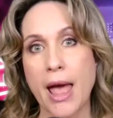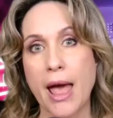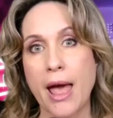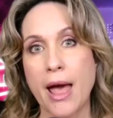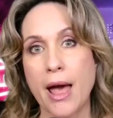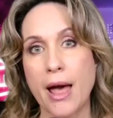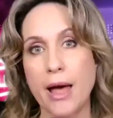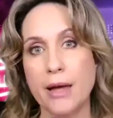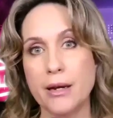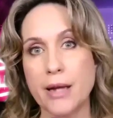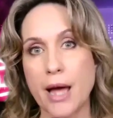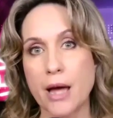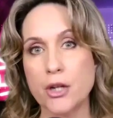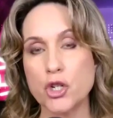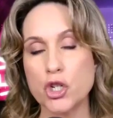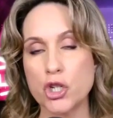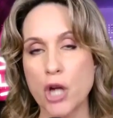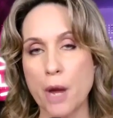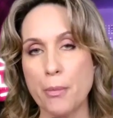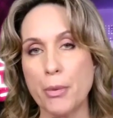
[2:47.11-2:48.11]
And as
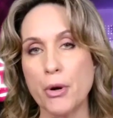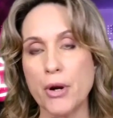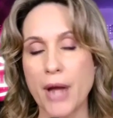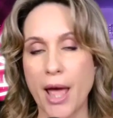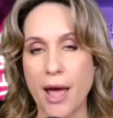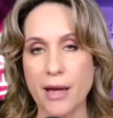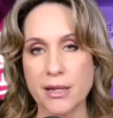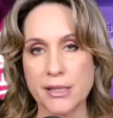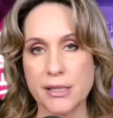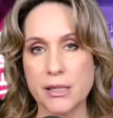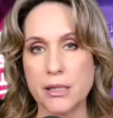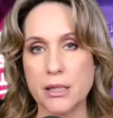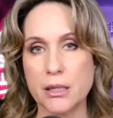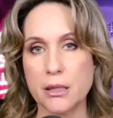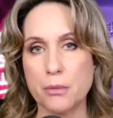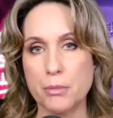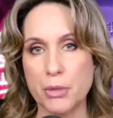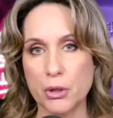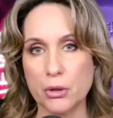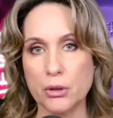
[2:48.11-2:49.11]
Sheppard exited
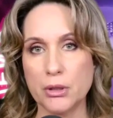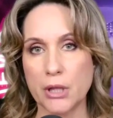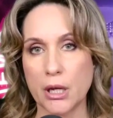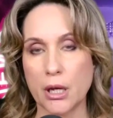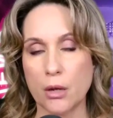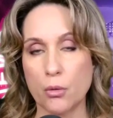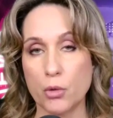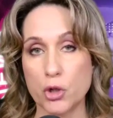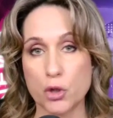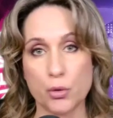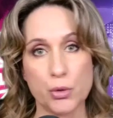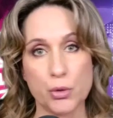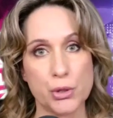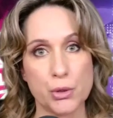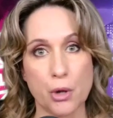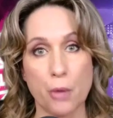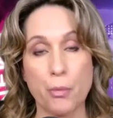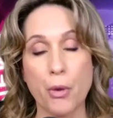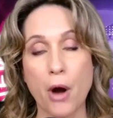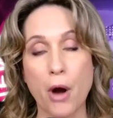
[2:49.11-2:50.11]
the building, which
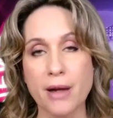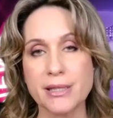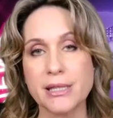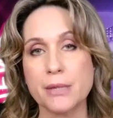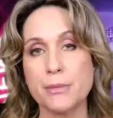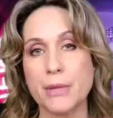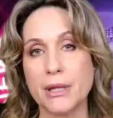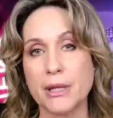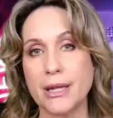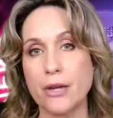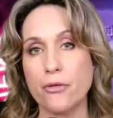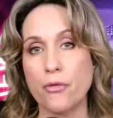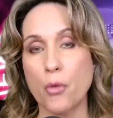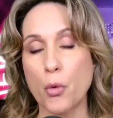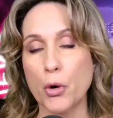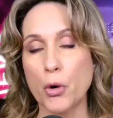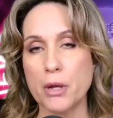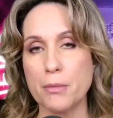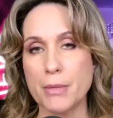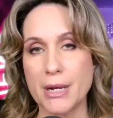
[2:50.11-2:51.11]
was approximately
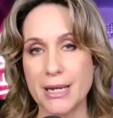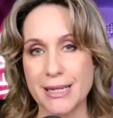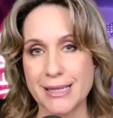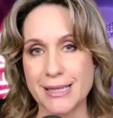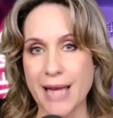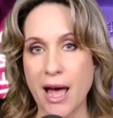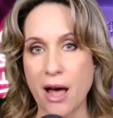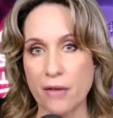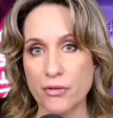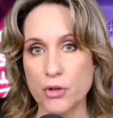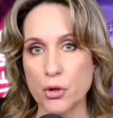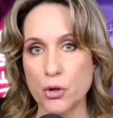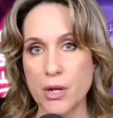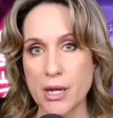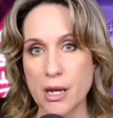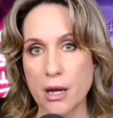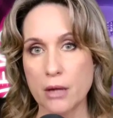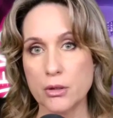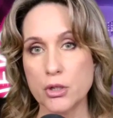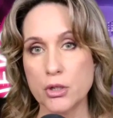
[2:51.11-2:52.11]
40 minutes after
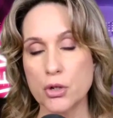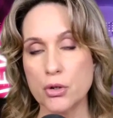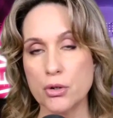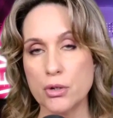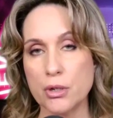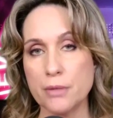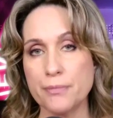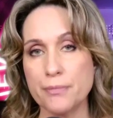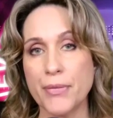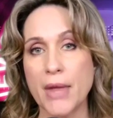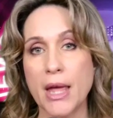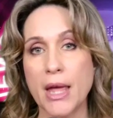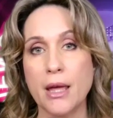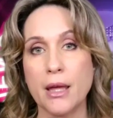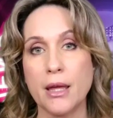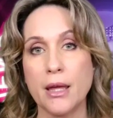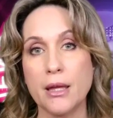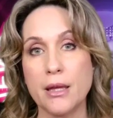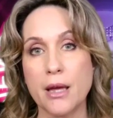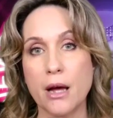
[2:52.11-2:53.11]
he entered,
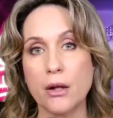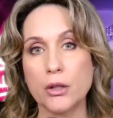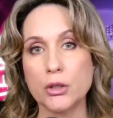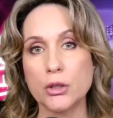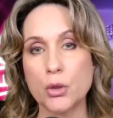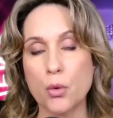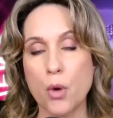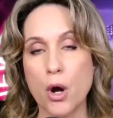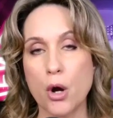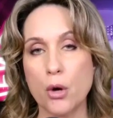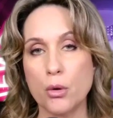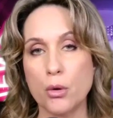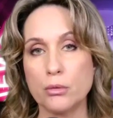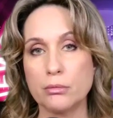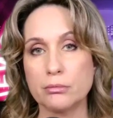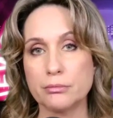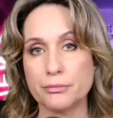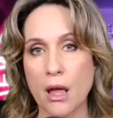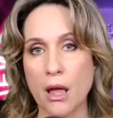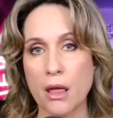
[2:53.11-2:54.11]
he yelled, quote,
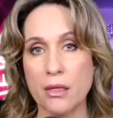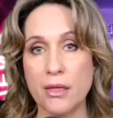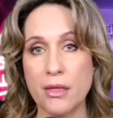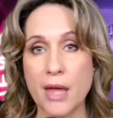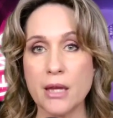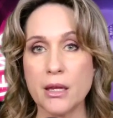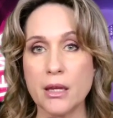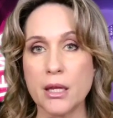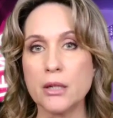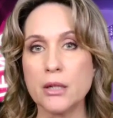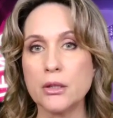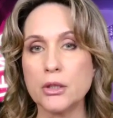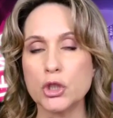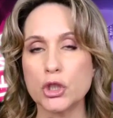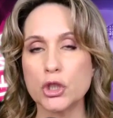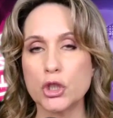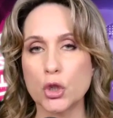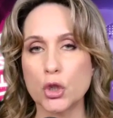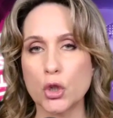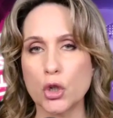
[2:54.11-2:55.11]
"They killed
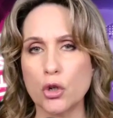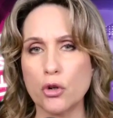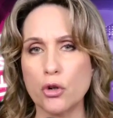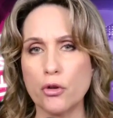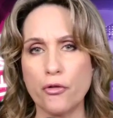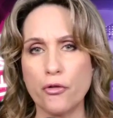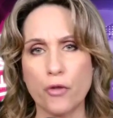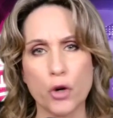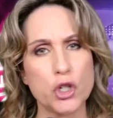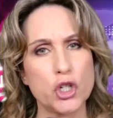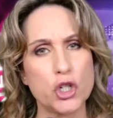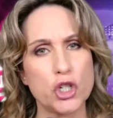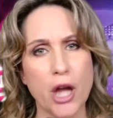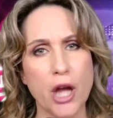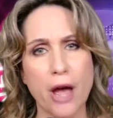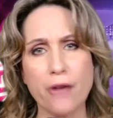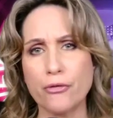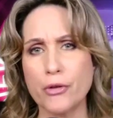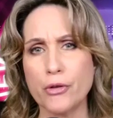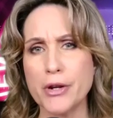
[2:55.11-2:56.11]
a girl for
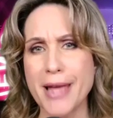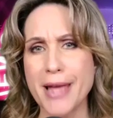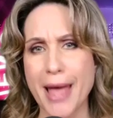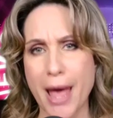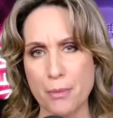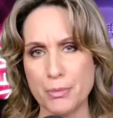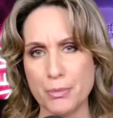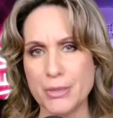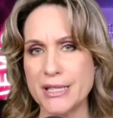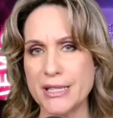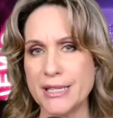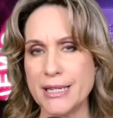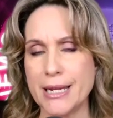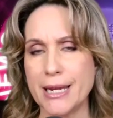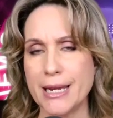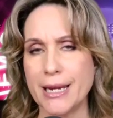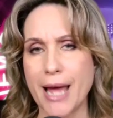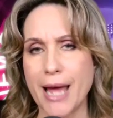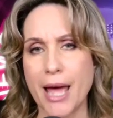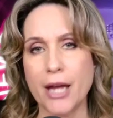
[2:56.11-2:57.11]
Jeffrey
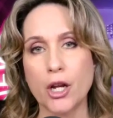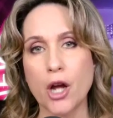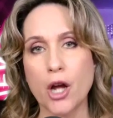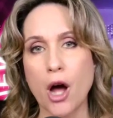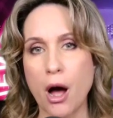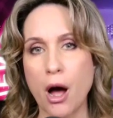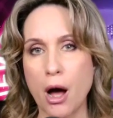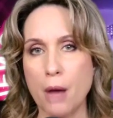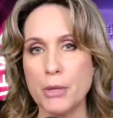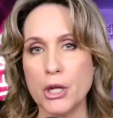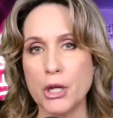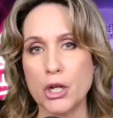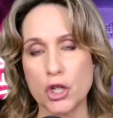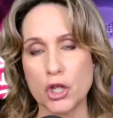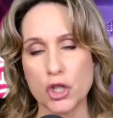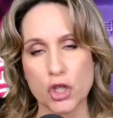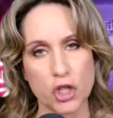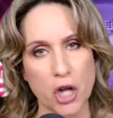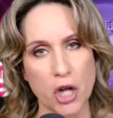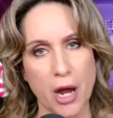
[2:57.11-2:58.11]
Epstein and
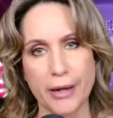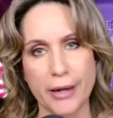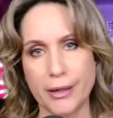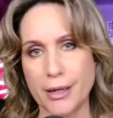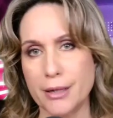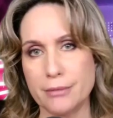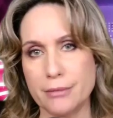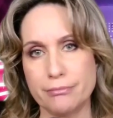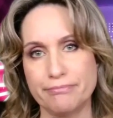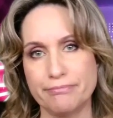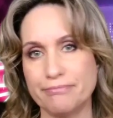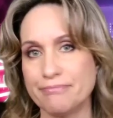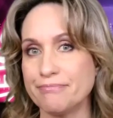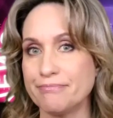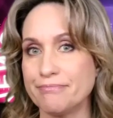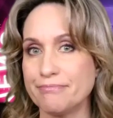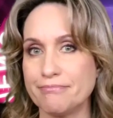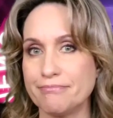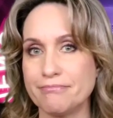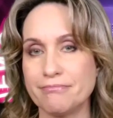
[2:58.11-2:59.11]
communist China."
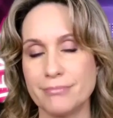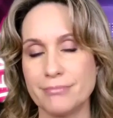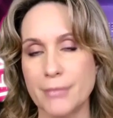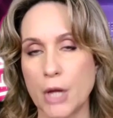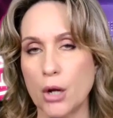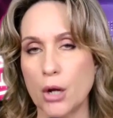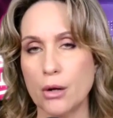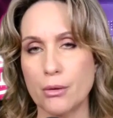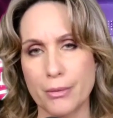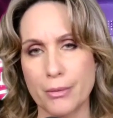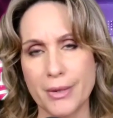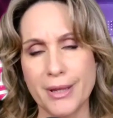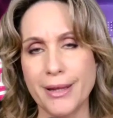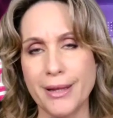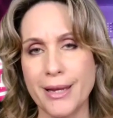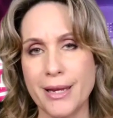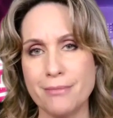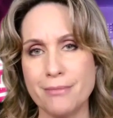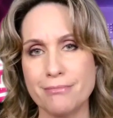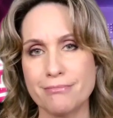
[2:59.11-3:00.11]

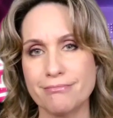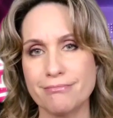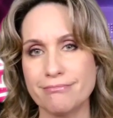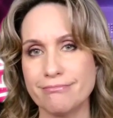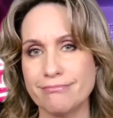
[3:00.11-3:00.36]
Really?